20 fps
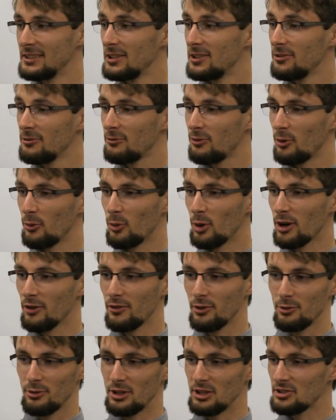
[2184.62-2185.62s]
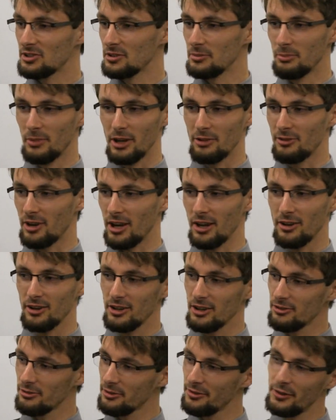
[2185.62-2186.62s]
For whatever reason, my
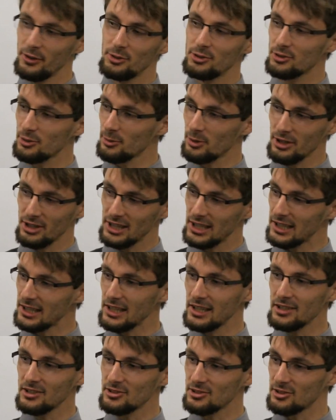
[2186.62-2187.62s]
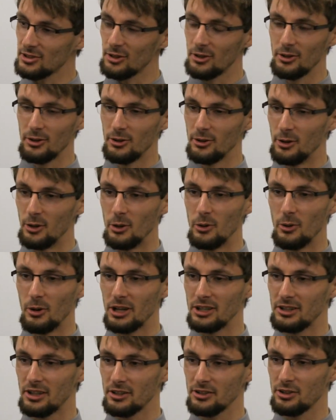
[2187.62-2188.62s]
router refused to work that day, so I
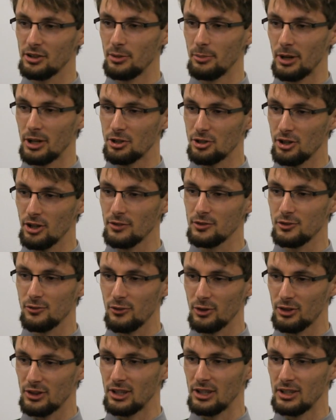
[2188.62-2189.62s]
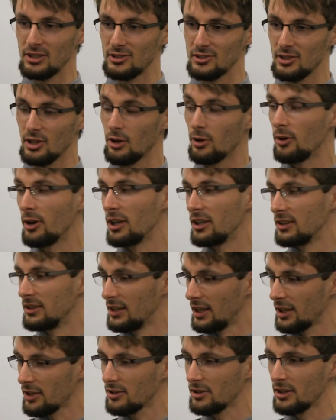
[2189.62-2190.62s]
dug through my shelves for things. Oh, and
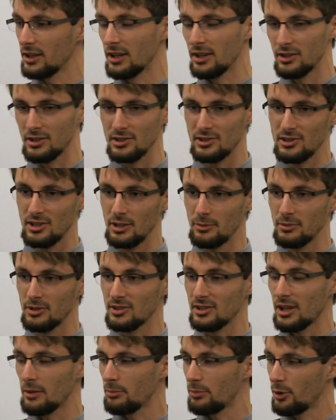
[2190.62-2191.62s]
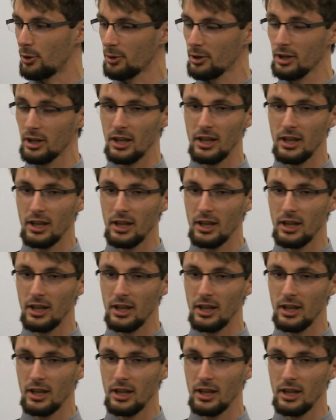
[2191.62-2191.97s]
I couldn't get into Steam because that broke.